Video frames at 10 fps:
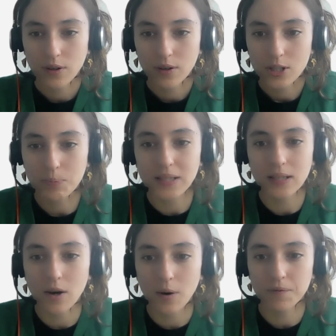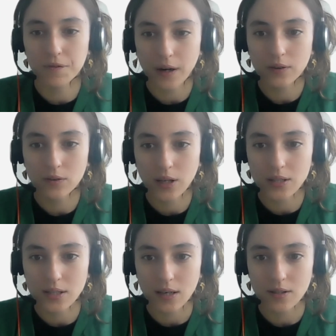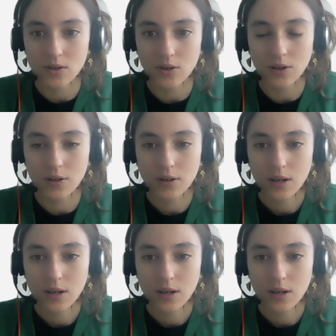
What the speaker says: speeding up fight against cancer.